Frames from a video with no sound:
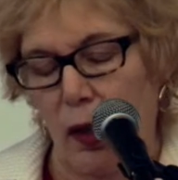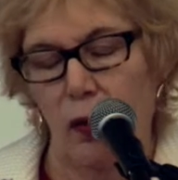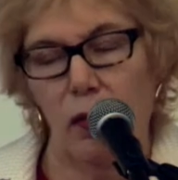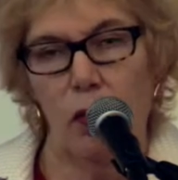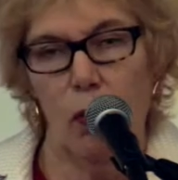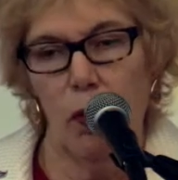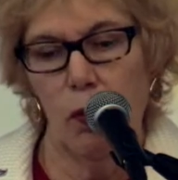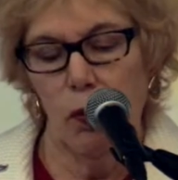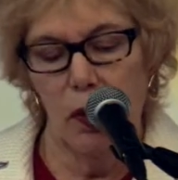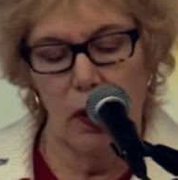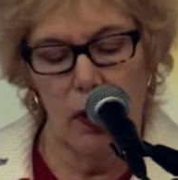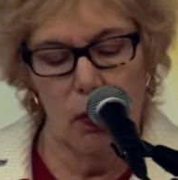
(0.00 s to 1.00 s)
So we
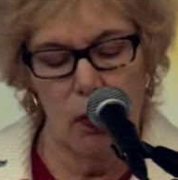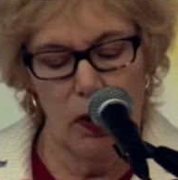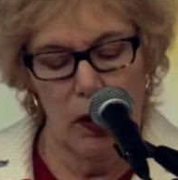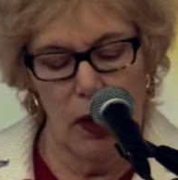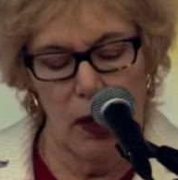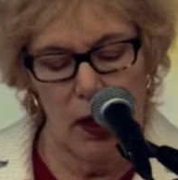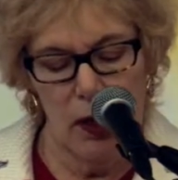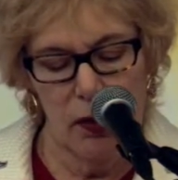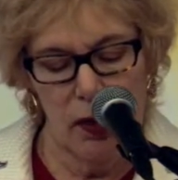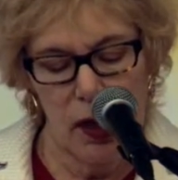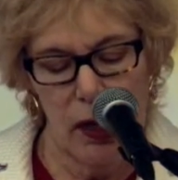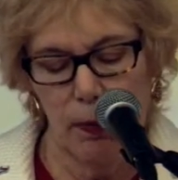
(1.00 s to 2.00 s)
really, really need
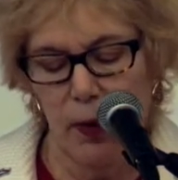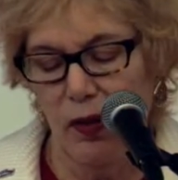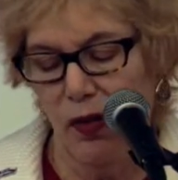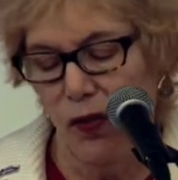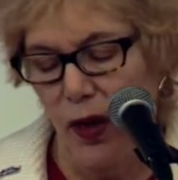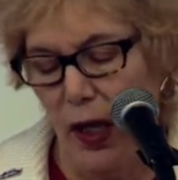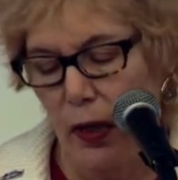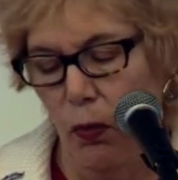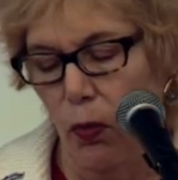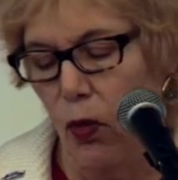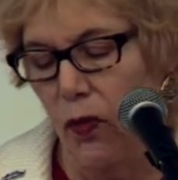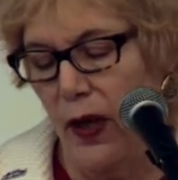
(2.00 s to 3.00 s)
to keep this fight
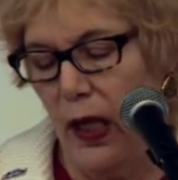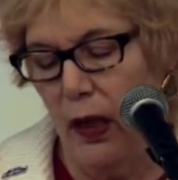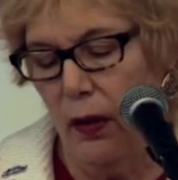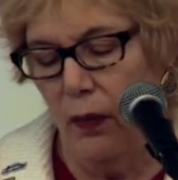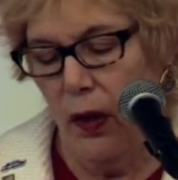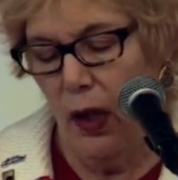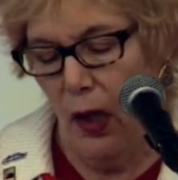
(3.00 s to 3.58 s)
moving.